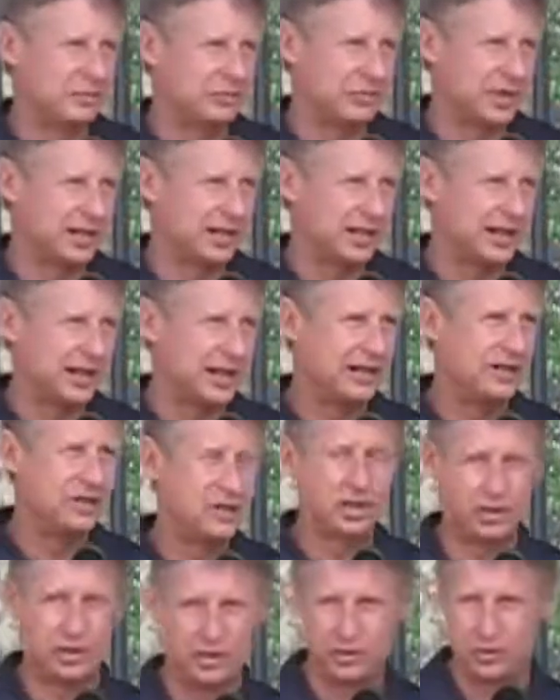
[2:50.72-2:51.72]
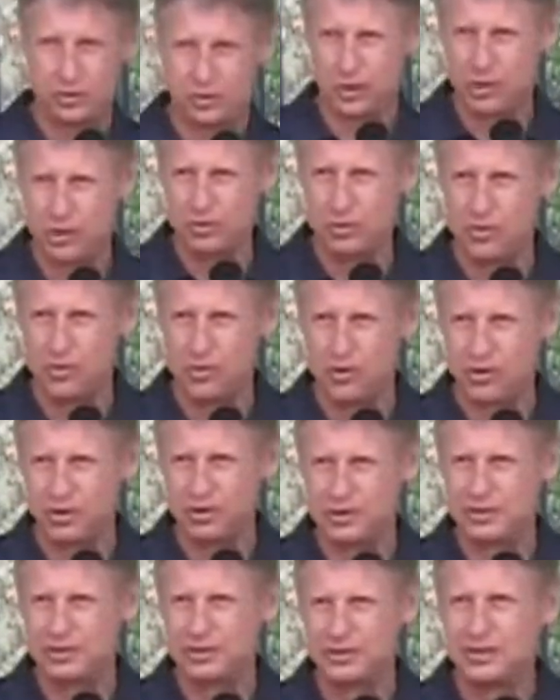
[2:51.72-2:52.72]
to bring an end to the drug
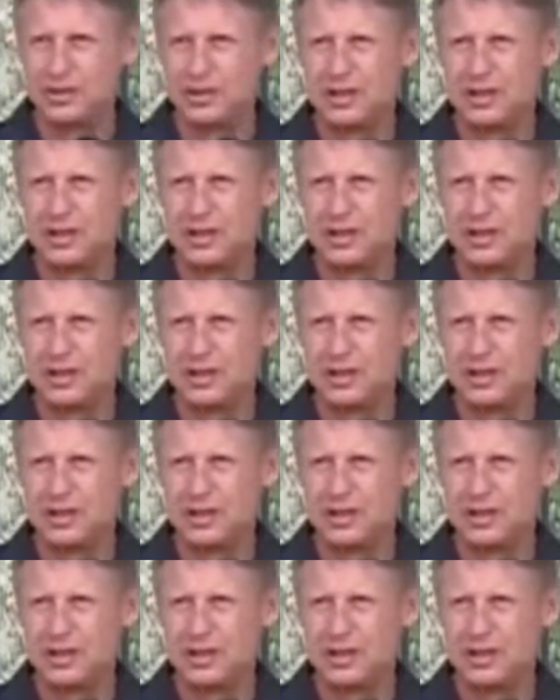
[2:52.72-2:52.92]
wars.